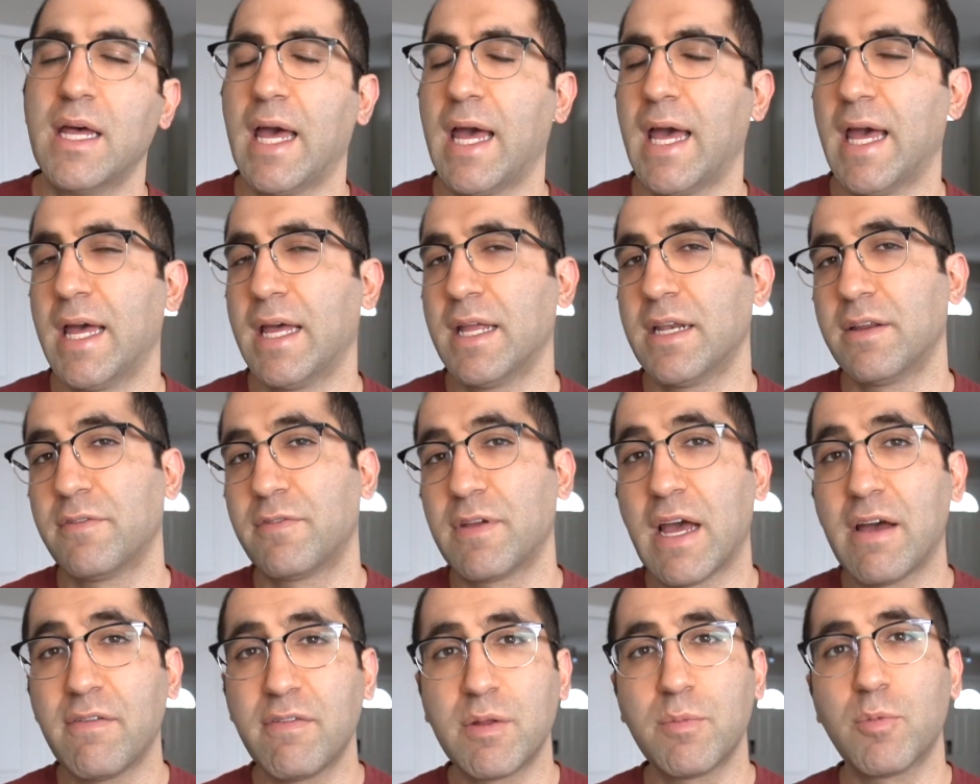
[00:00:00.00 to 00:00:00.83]
And if
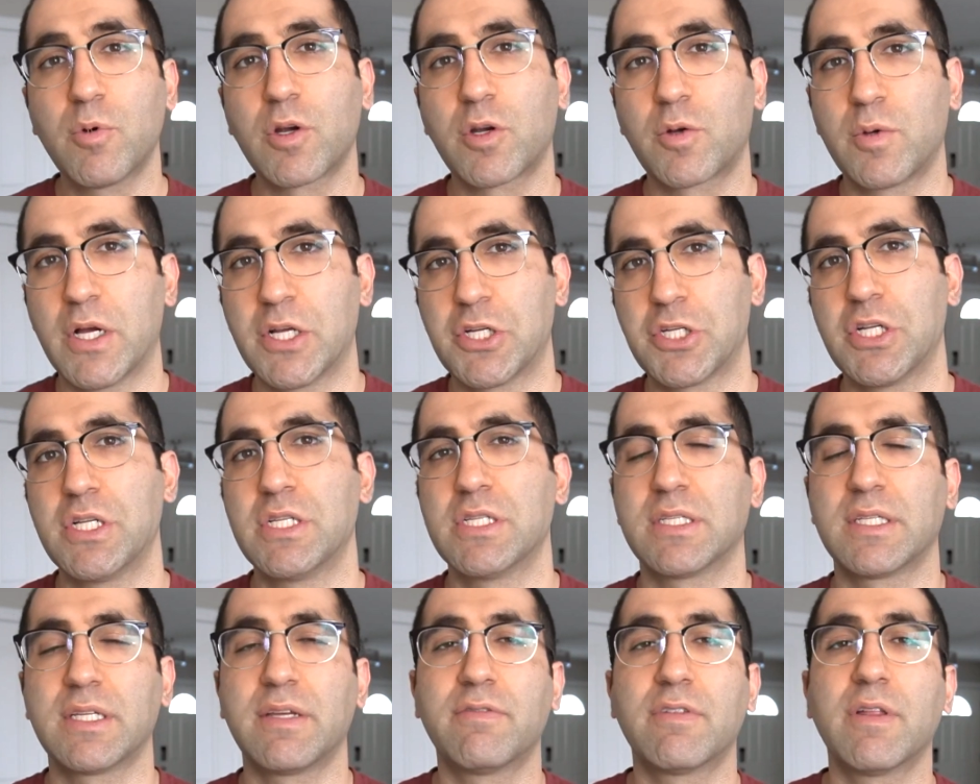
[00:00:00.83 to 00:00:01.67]
you have any more
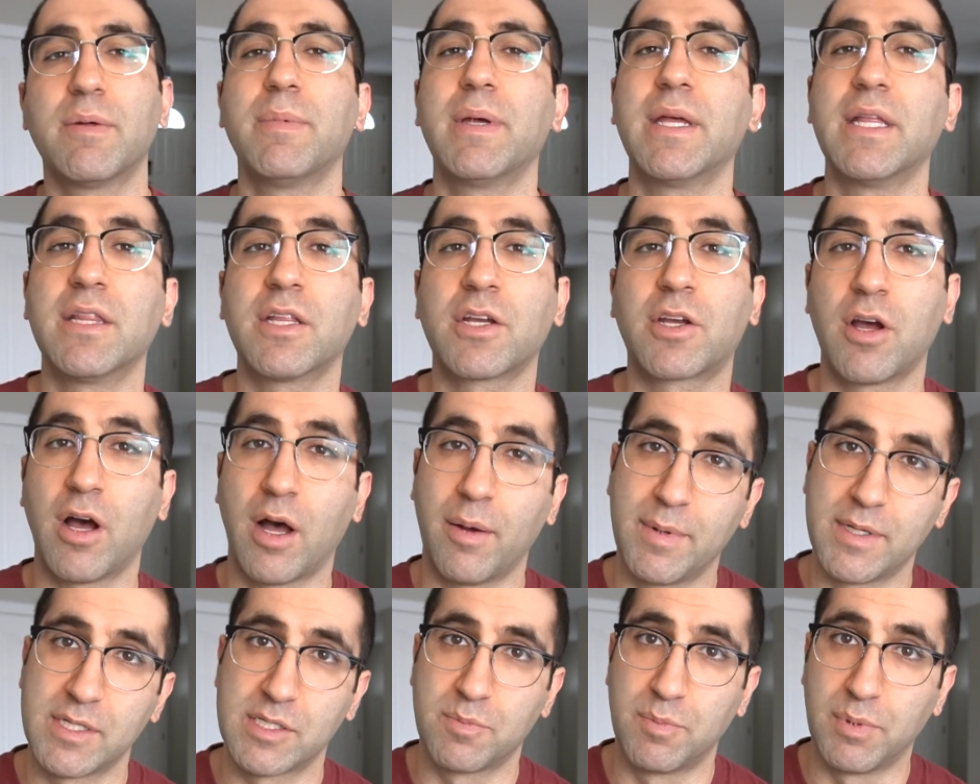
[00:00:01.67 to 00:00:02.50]
questions, leave them in the
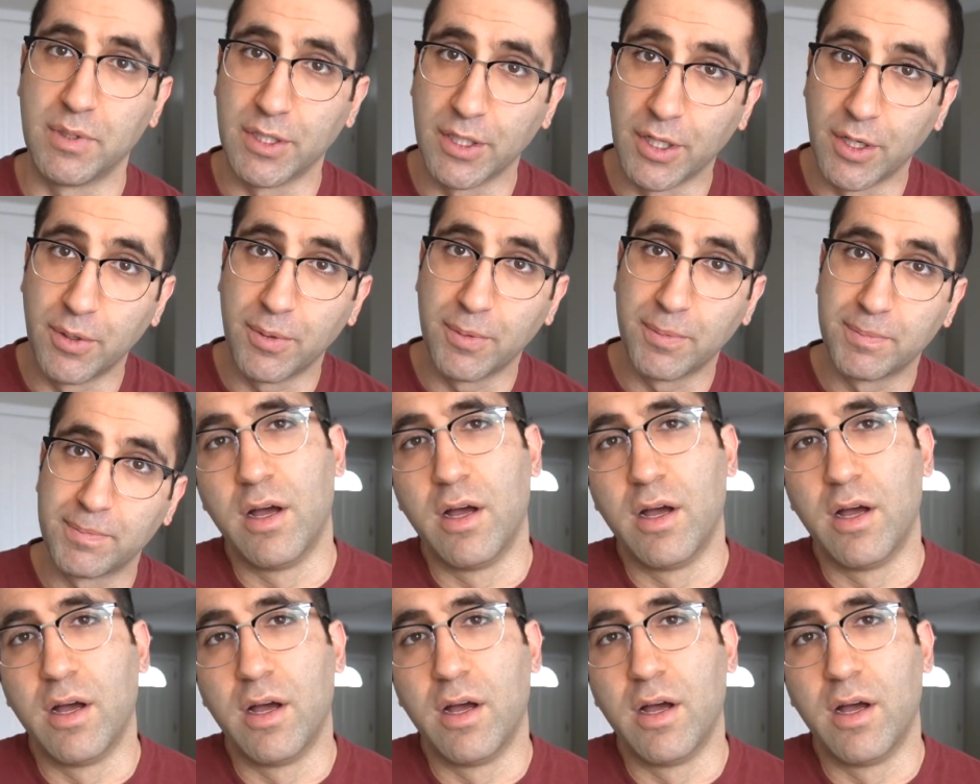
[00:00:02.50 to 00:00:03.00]
comments below.